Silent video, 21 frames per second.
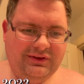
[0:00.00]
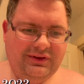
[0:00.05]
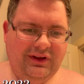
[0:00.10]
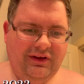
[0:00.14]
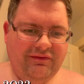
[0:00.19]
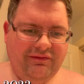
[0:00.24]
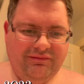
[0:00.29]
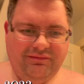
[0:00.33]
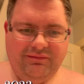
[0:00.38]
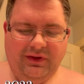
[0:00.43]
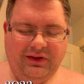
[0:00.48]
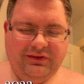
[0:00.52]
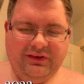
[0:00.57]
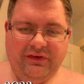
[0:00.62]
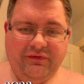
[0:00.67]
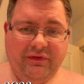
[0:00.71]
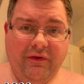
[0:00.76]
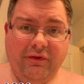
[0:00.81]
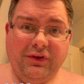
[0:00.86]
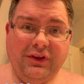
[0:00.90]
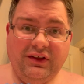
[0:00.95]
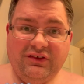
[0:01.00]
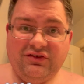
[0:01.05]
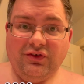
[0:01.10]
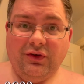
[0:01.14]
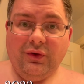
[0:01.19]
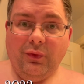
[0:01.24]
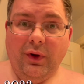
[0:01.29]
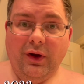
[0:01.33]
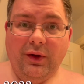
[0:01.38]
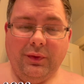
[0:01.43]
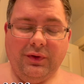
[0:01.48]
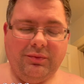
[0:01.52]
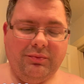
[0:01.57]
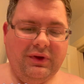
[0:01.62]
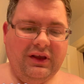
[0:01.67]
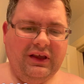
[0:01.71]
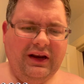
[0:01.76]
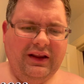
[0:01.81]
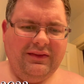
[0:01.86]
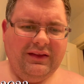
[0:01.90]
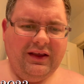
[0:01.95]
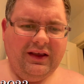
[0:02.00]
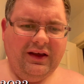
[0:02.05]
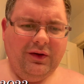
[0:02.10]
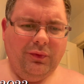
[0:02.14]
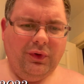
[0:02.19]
if everything's going well with me, and I think I